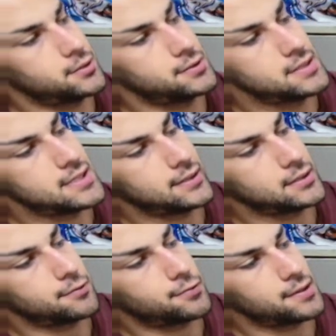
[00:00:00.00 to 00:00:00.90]
detailing in the
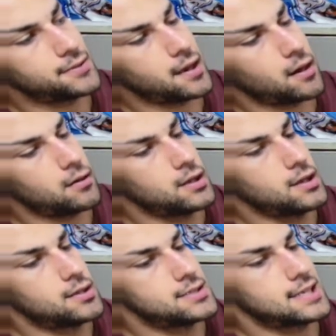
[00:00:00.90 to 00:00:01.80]
front there
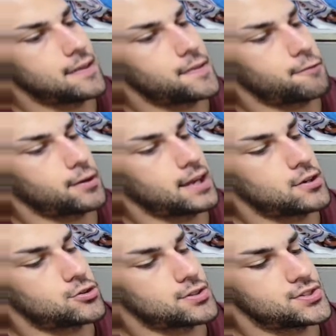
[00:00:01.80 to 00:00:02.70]
to get the front
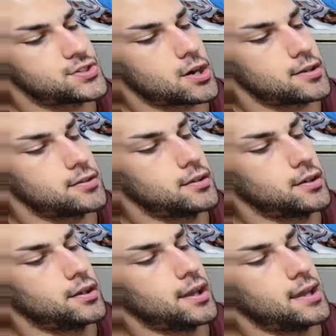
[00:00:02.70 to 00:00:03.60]
entrance started.
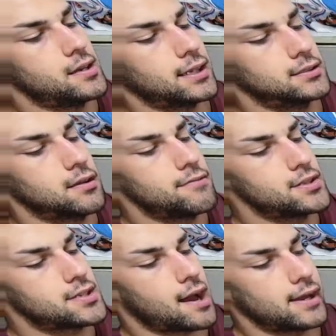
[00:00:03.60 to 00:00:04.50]
And I love the
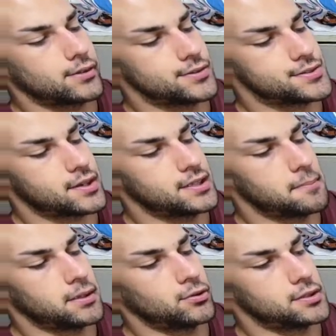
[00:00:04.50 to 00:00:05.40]
tiles on the
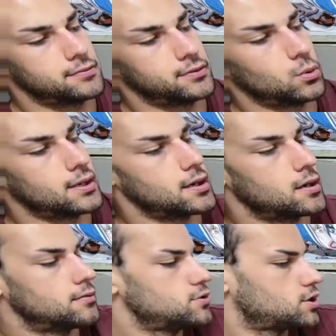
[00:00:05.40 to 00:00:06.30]
middle of the floor here.
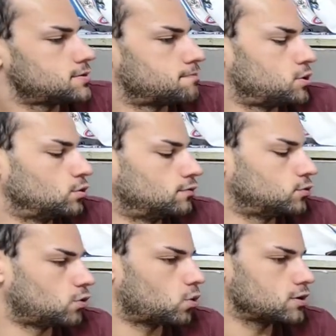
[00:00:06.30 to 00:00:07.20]
Just beautiful and
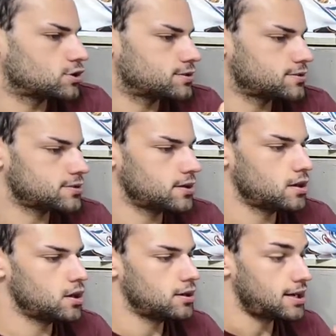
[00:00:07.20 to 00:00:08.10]
gorgeous.
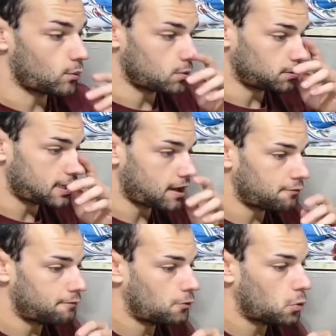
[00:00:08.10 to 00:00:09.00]
Now, we only have
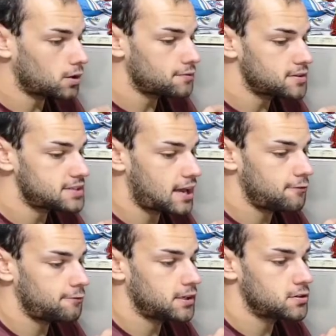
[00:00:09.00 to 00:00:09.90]
4 of the 10
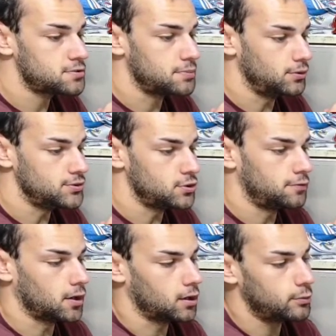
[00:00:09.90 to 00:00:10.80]
figures built so
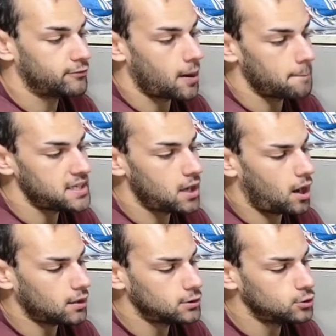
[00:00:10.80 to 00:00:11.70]
far. We've got
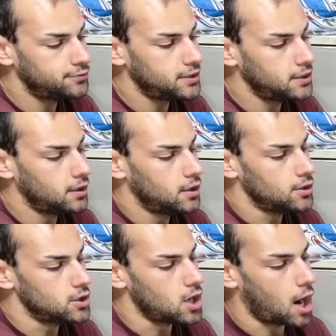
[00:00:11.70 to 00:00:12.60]
Mihawk, Luffy,
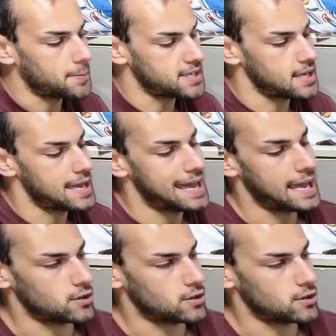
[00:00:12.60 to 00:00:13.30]
Nami, and